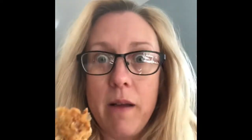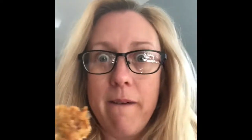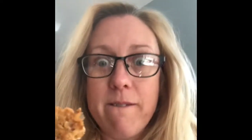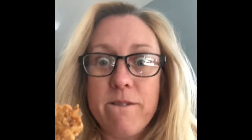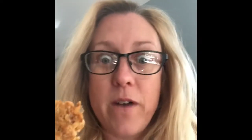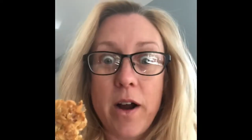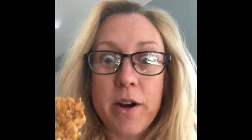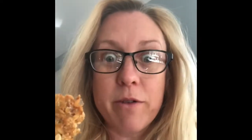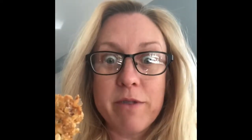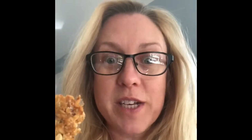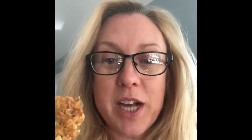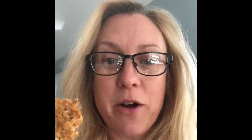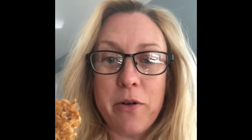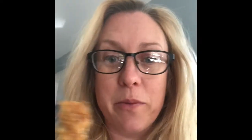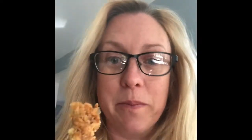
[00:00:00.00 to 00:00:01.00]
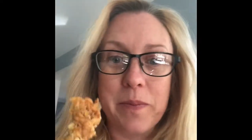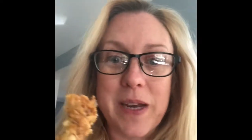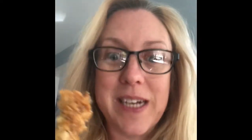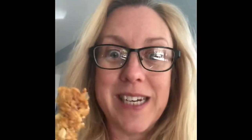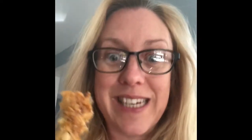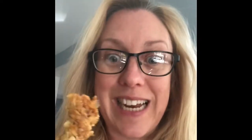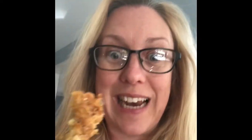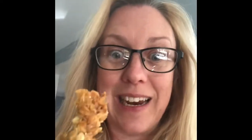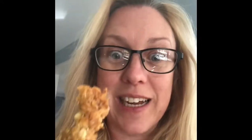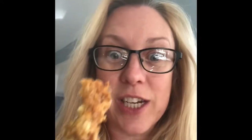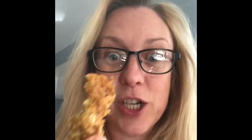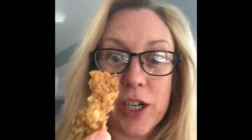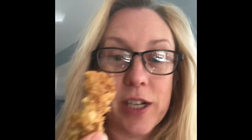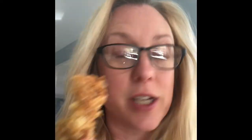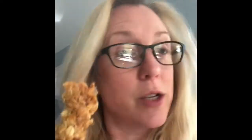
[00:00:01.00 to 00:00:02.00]
Final result,
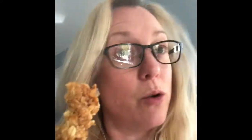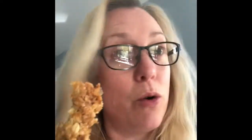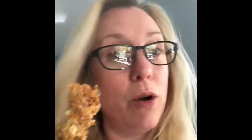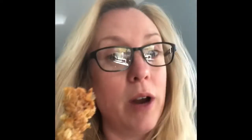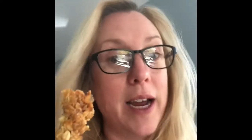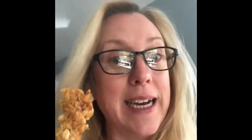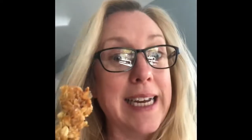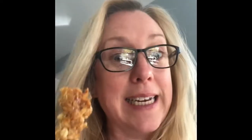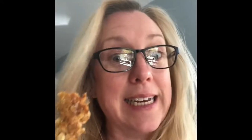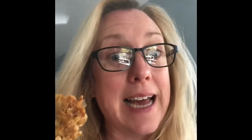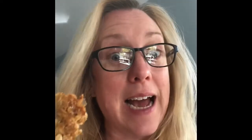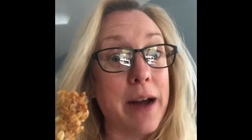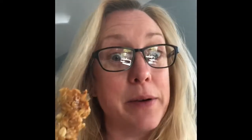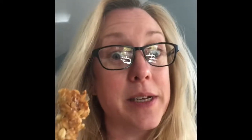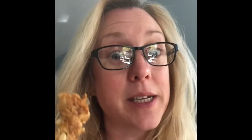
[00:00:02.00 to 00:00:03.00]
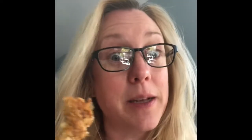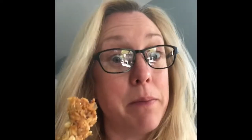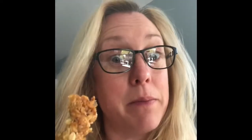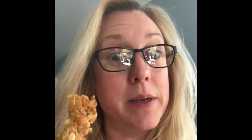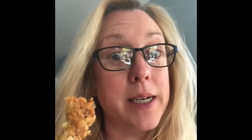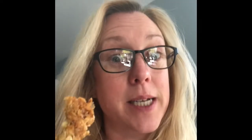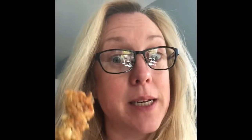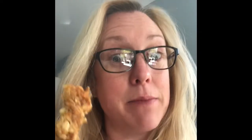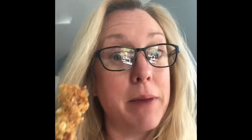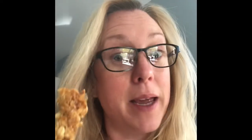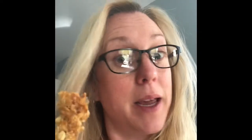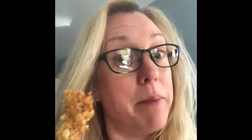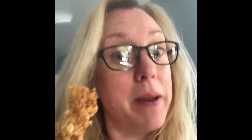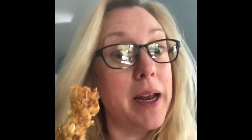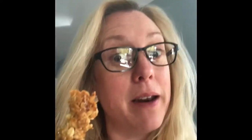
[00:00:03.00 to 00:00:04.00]
delicious. All I need now is somebody to
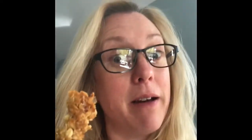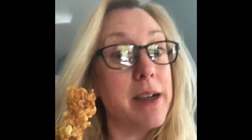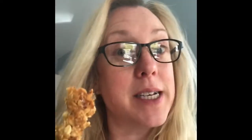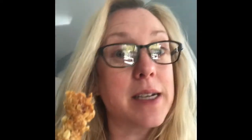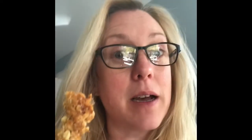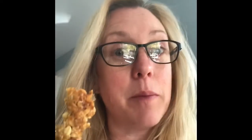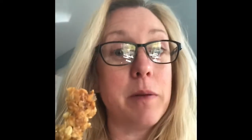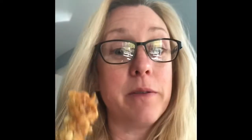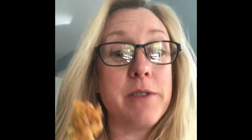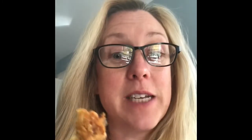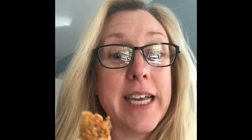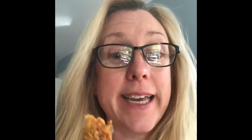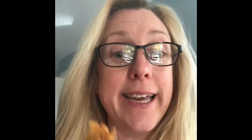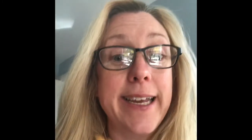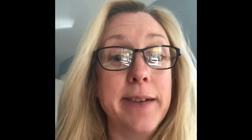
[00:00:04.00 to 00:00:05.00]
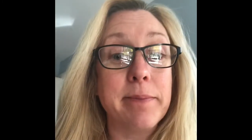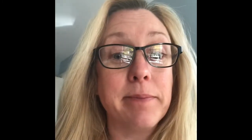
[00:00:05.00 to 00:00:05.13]
make me a nice cup of tea.